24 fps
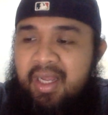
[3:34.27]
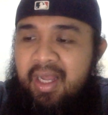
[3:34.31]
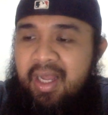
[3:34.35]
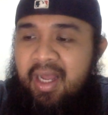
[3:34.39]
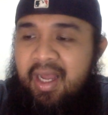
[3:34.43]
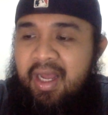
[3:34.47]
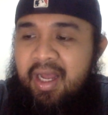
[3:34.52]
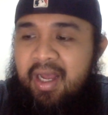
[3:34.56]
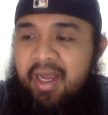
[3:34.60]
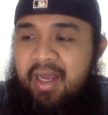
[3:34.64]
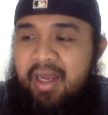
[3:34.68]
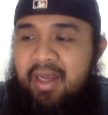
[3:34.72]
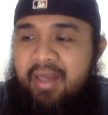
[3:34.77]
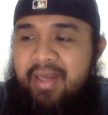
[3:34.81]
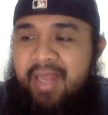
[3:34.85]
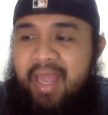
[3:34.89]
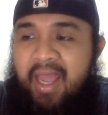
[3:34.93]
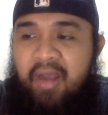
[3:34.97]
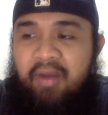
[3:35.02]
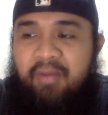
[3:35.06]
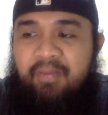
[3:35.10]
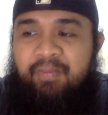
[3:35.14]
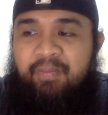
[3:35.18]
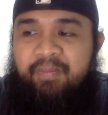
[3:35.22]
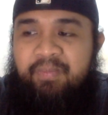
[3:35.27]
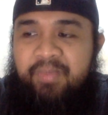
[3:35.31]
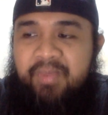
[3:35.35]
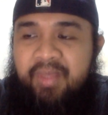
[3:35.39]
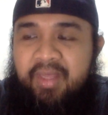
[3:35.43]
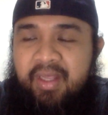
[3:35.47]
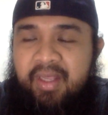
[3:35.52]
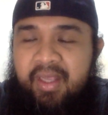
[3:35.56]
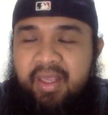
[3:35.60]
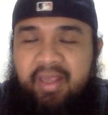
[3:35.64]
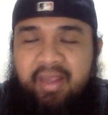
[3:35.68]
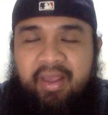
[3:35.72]
Now,
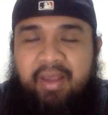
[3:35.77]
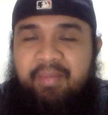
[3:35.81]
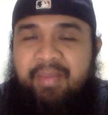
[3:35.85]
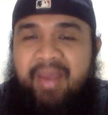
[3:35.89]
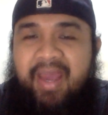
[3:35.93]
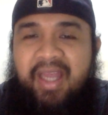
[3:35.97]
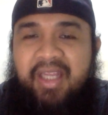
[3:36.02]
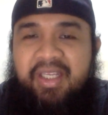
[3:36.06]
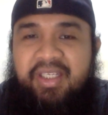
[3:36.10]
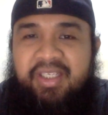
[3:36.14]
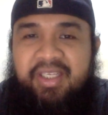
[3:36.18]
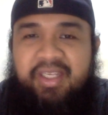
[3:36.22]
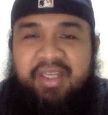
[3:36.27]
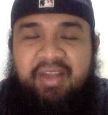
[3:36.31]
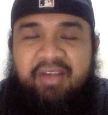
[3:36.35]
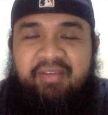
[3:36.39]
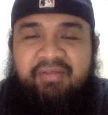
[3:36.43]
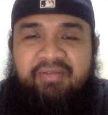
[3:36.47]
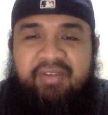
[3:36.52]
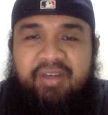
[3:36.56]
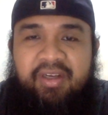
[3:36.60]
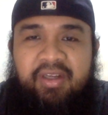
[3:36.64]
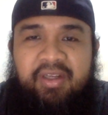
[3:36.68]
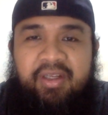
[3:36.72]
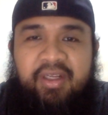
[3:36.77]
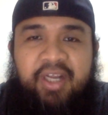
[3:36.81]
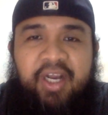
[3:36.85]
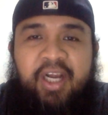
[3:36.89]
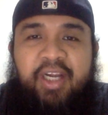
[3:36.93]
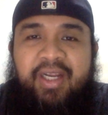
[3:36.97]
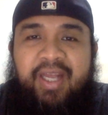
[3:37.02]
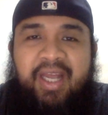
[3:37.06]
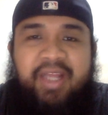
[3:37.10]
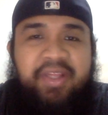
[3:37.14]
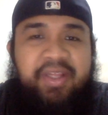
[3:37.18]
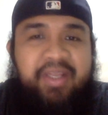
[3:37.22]
imagine if
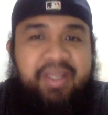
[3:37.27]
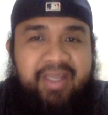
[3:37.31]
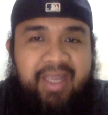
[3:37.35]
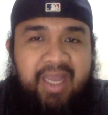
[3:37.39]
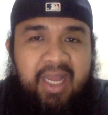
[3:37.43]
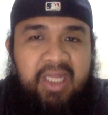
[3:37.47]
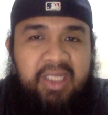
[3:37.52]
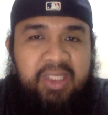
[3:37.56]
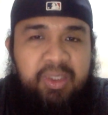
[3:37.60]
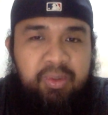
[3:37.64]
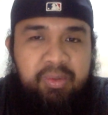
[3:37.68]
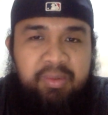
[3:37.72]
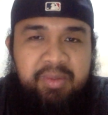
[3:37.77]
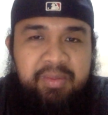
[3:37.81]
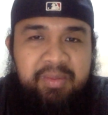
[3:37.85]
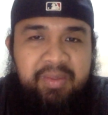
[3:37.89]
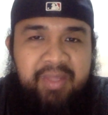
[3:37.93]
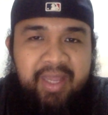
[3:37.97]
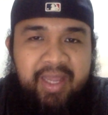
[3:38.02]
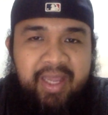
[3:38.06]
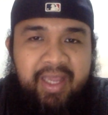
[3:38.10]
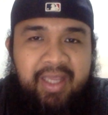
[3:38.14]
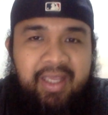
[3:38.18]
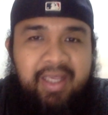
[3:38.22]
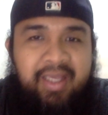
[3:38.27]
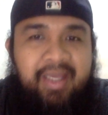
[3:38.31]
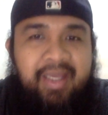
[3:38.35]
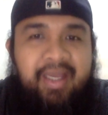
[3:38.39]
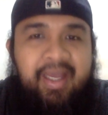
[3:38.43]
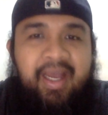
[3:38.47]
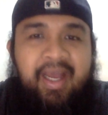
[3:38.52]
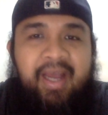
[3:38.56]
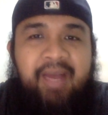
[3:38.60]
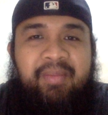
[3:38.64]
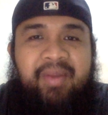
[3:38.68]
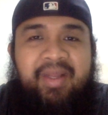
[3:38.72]
Karl Anthony Towns will be playing
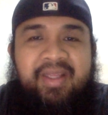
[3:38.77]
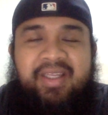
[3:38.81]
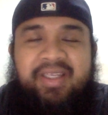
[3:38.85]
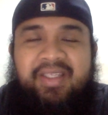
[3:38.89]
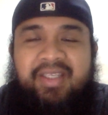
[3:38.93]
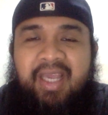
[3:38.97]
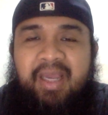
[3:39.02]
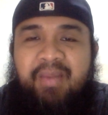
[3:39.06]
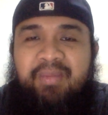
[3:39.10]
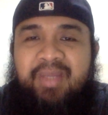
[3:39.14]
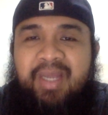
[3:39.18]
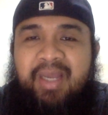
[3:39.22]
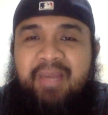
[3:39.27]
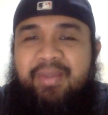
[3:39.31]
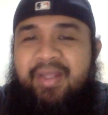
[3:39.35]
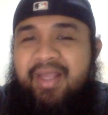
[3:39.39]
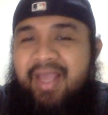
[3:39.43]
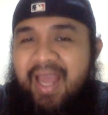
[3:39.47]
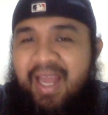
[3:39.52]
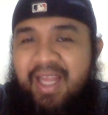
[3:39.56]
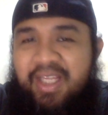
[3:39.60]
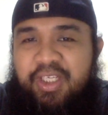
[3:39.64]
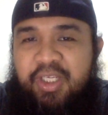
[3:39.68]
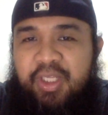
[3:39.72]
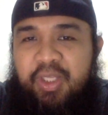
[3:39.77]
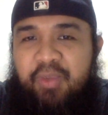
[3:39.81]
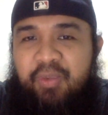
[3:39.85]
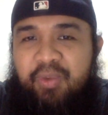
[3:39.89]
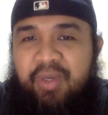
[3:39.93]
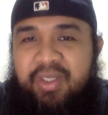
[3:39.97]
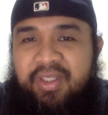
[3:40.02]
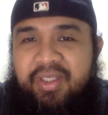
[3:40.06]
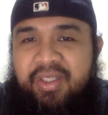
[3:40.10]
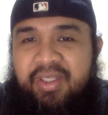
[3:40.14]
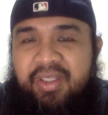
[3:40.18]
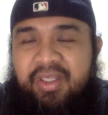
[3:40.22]
at the same time D'Angelo
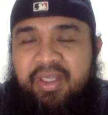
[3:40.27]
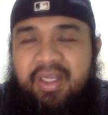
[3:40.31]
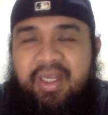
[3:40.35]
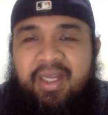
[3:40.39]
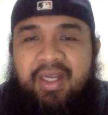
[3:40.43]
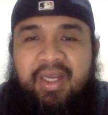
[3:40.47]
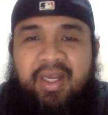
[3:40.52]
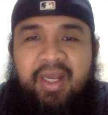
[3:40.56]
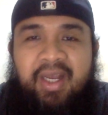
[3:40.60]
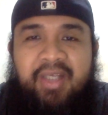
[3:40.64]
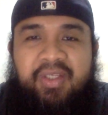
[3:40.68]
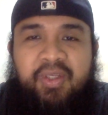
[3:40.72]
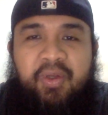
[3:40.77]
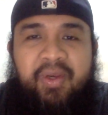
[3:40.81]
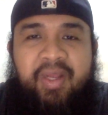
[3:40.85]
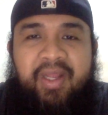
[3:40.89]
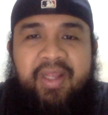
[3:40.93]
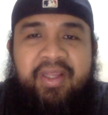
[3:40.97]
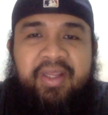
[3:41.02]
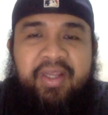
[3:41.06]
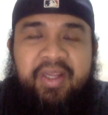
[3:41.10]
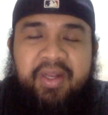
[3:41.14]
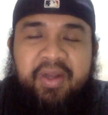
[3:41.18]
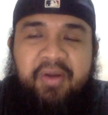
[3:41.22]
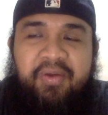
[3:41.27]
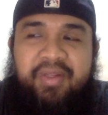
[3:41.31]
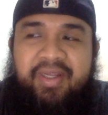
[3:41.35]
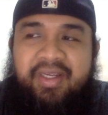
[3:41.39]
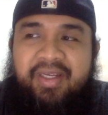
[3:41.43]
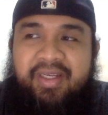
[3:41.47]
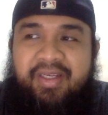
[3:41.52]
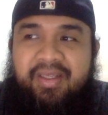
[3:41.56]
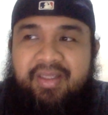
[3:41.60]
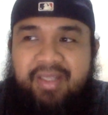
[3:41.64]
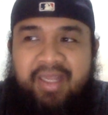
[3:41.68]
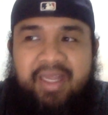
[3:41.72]
Russell, so that, you know,
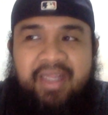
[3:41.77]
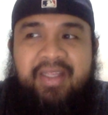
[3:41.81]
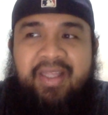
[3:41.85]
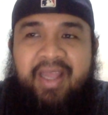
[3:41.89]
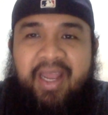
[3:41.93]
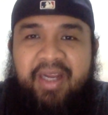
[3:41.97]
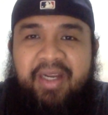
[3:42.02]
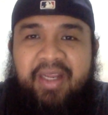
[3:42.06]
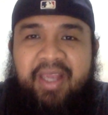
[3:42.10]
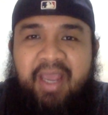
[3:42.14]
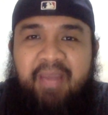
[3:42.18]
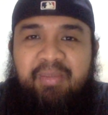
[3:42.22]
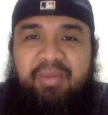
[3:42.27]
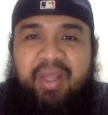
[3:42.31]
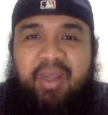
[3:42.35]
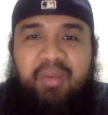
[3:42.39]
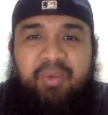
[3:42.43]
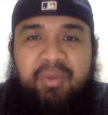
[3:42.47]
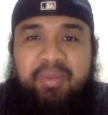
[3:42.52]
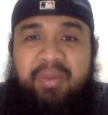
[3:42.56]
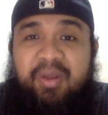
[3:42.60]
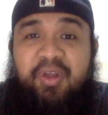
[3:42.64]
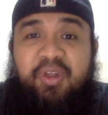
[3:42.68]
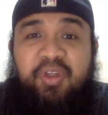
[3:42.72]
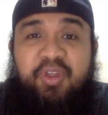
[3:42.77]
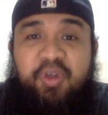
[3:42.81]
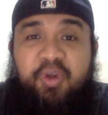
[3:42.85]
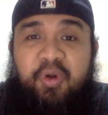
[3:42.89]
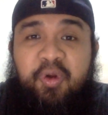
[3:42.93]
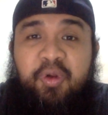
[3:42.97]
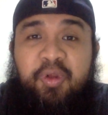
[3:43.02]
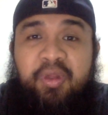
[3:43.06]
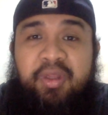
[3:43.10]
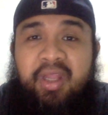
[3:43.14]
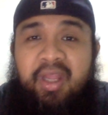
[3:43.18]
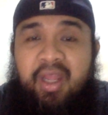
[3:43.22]
the entire gameplay would be
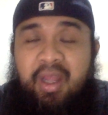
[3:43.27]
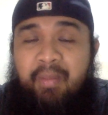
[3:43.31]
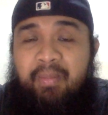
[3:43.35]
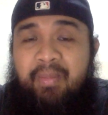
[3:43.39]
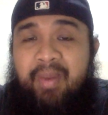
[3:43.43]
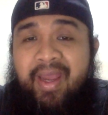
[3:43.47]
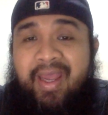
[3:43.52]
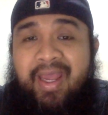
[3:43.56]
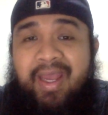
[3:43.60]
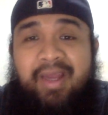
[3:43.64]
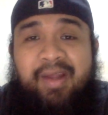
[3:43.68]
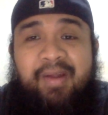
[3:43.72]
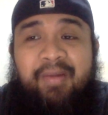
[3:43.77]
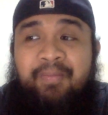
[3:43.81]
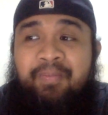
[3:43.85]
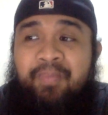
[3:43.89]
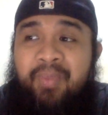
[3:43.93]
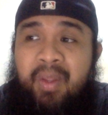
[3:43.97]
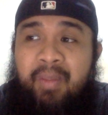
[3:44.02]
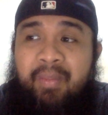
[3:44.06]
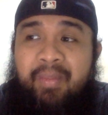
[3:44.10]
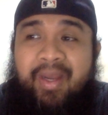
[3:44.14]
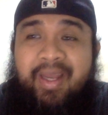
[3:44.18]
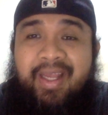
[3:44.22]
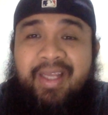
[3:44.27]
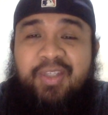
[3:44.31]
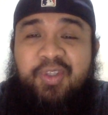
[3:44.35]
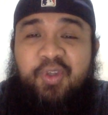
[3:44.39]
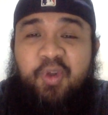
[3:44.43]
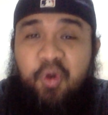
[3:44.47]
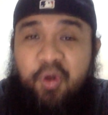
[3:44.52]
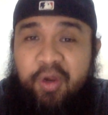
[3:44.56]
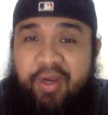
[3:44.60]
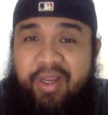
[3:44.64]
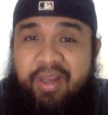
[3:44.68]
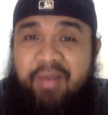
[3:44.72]
controlled by a
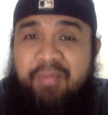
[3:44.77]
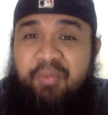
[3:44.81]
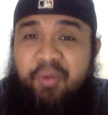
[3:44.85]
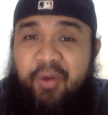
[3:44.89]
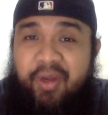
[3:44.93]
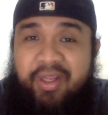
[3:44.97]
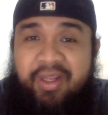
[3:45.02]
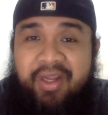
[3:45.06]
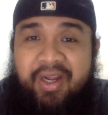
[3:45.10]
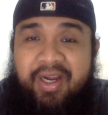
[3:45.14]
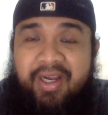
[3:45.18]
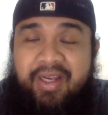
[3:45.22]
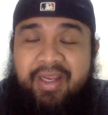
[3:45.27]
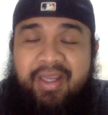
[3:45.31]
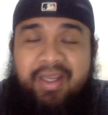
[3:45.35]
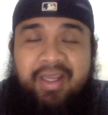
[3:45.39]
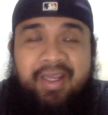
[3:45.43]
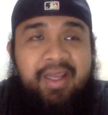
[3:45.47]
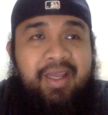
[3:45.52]
scoring point guard.